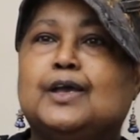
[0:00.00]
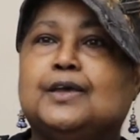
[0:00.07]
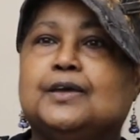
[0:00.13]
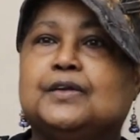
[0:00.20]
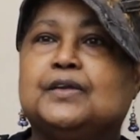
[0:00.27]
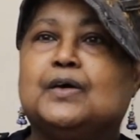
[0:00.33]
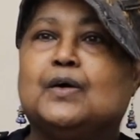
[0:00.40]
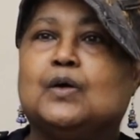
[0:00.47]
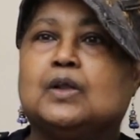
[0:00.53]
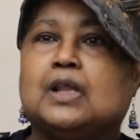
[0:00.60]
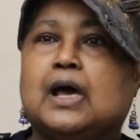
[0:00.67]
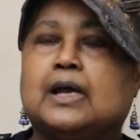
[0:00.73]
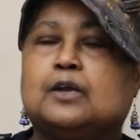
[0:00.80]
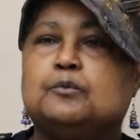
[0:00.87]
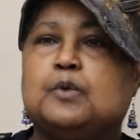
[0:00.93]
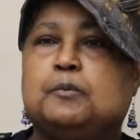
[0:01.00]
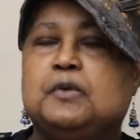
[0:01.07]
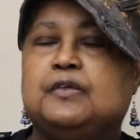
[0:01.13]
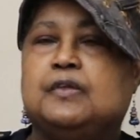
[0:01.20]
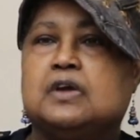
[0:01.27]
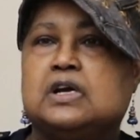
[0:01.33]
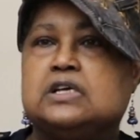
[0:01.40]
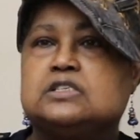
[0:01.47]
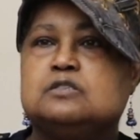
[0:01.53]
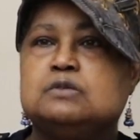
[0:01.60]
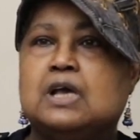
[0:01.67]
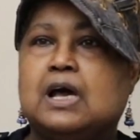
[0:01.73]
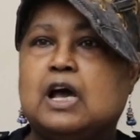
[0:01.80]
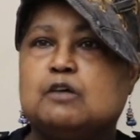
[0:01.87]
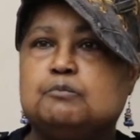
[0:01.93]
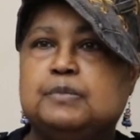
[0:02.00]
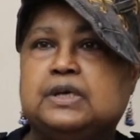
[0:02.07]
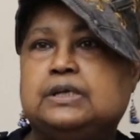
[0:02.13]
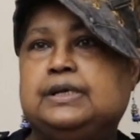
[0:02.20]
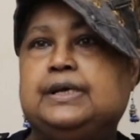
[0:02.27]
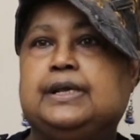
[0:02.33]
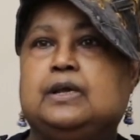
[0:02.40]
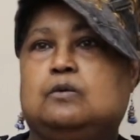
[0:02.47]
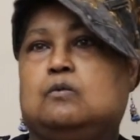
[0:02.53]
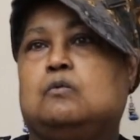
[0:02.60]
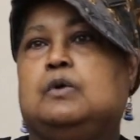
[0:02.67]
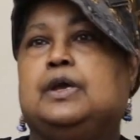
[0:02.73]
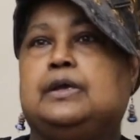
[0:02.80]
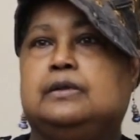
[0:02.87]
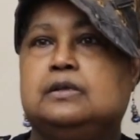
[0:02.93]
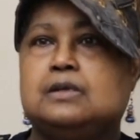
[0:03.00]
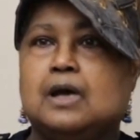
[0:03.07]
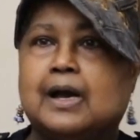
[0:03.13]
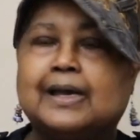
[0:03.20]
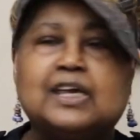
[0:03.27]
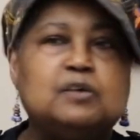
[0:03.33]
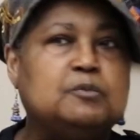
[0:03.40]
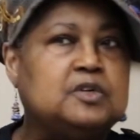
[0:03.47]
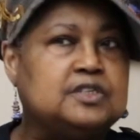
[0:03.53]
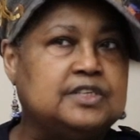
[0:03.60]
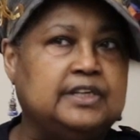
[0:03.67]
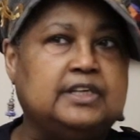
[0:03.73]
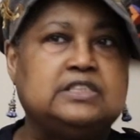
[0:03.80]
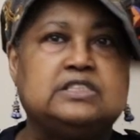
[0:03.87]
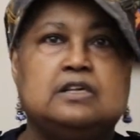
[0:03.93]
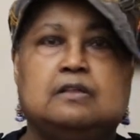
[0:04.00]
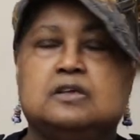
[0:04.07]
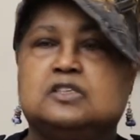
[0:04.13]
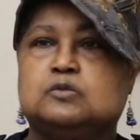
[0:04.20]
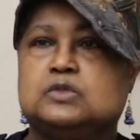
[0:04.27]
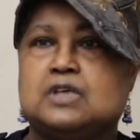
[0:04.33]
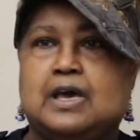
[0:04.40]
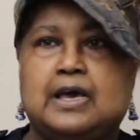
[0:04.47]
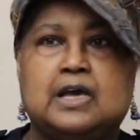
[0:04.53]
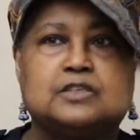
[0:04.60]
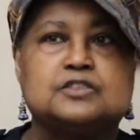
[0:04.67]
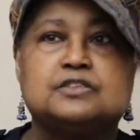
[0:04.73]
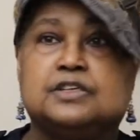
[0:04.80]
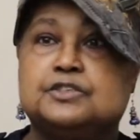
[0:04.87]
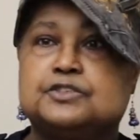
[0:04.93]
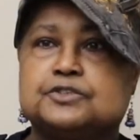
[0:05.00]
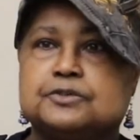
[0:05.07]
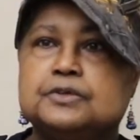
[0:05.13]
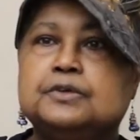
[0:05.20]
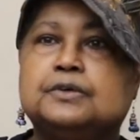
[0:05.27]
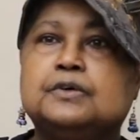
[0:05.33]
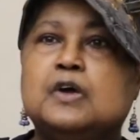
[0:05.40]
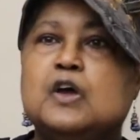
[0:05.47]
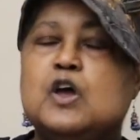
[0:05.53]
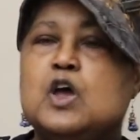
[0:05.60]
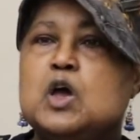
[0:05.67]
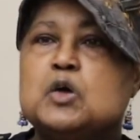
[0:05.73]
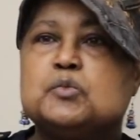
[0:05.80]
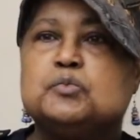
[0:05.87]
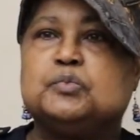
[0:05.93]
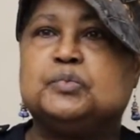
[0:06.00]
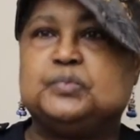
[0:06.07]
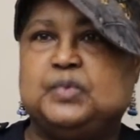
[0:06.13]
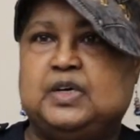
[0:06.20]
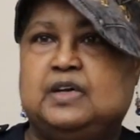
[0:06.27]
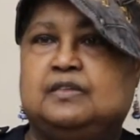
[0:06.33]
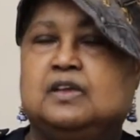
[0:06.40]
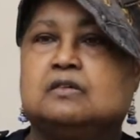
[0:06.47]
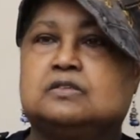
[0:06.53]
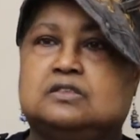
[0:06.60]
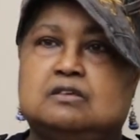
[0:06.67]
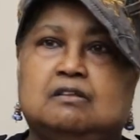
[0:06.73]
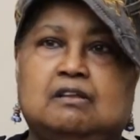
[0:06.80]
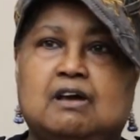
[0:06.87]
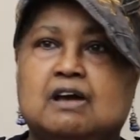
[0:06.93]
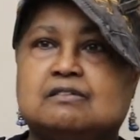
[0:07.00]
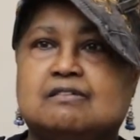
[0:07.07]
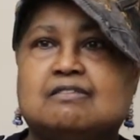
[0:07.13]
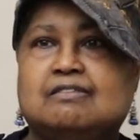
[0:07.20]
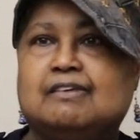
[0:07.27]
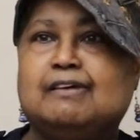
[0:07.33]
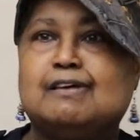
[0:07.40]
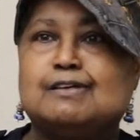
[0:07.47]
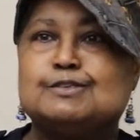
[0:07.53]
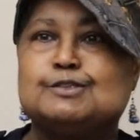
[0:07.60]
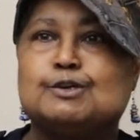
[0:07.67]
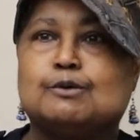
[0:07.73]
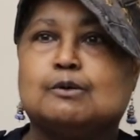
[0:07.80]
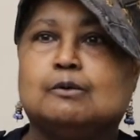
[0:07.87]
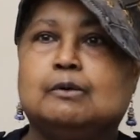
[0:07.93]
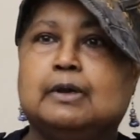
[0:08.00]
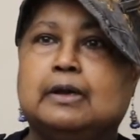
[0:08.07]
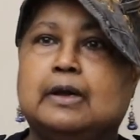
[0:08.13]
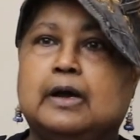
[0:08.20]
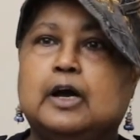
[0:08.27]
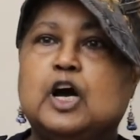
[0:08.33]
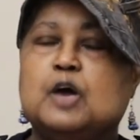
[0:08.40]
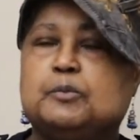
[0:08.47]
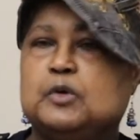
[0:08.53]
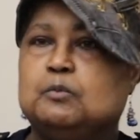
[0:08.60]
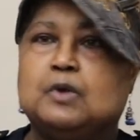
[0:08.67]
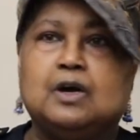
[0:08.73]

You know, a lot of, I mean, there has not been any written documentation that this was actually true. But there's a lot of things growing up and